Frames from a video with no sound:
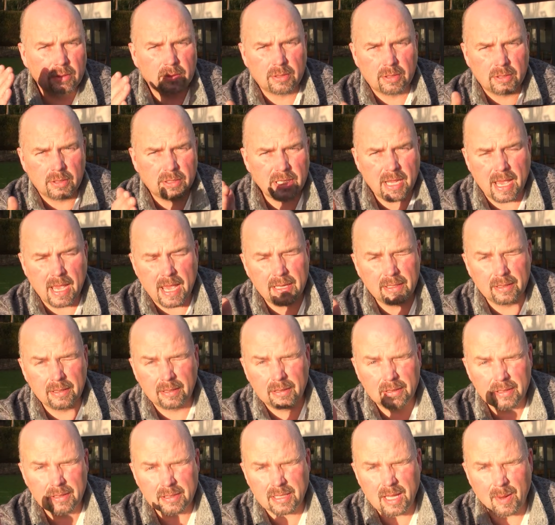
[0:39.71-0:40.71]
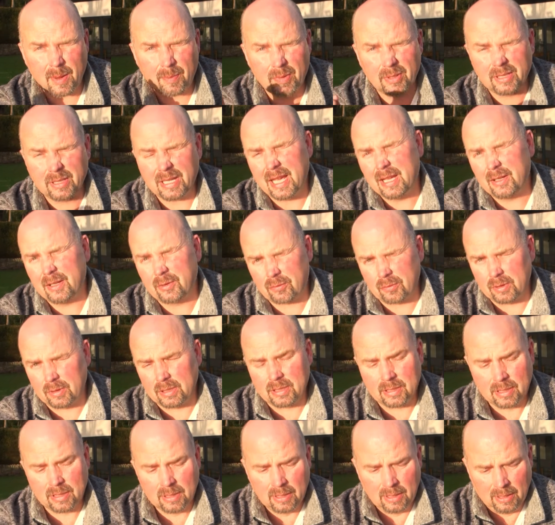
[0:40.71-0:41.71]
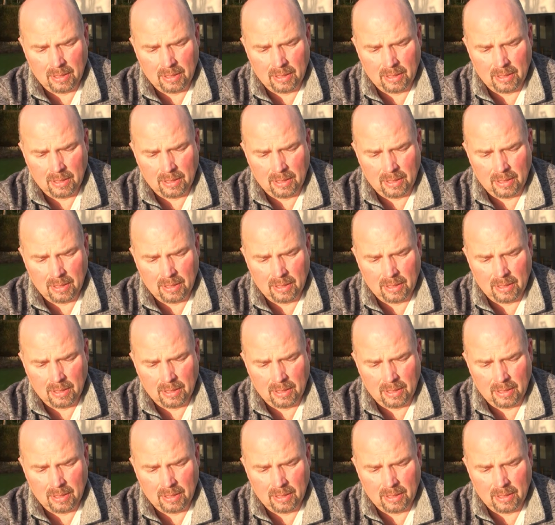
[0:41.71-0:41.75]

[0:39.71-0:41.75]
to 10 separate entries,